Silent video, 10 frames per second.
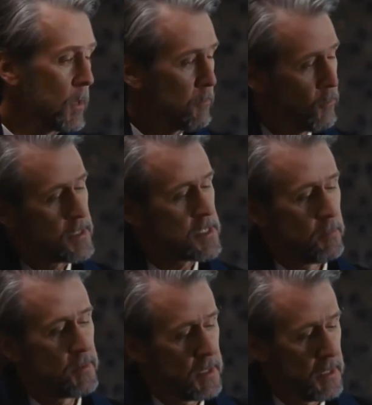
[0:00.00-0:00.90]
If you want to print
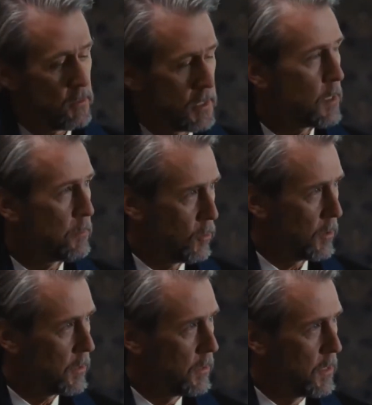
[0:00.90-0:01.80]
something in your little
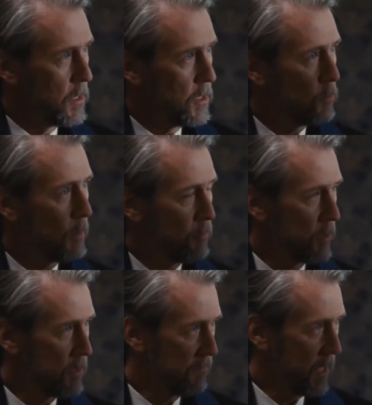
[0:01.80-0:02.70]
book, you may
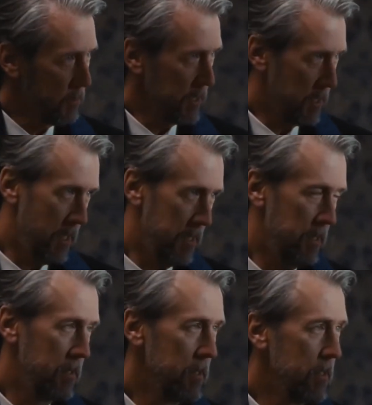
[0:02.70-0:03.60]
print the following
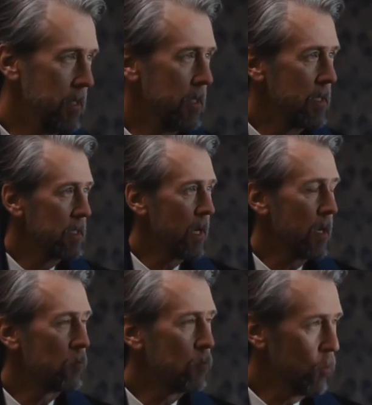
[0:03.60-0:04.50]
line.
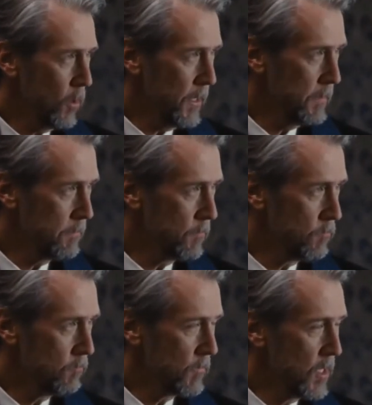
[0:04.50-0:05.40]
Connor Roy
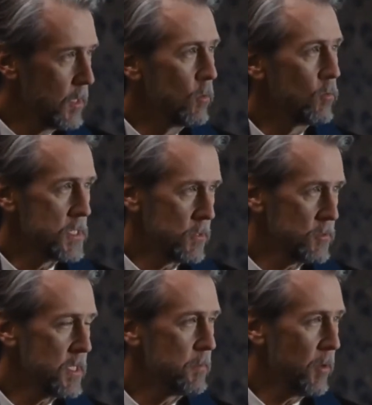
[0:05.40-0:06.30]
was
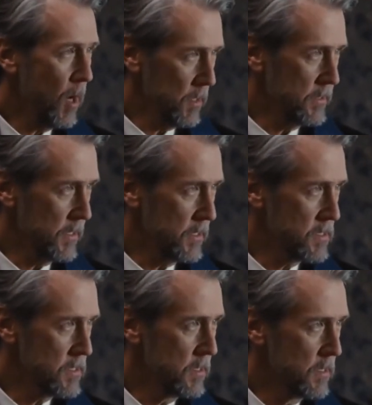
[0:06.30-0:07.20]
interested in
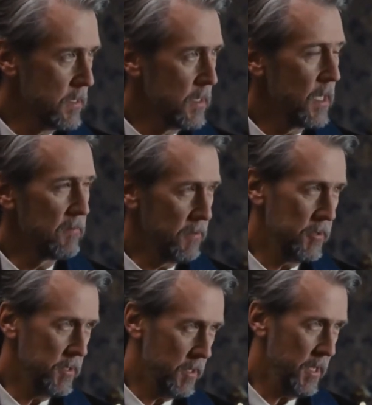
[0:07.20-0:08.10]
politics at a
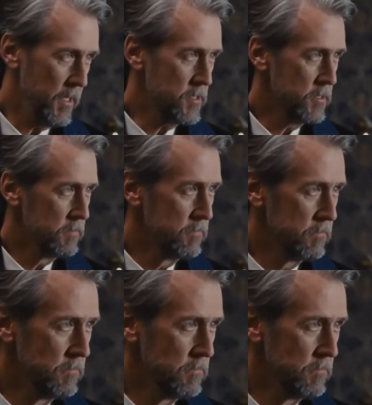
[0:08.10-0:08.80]
very young age.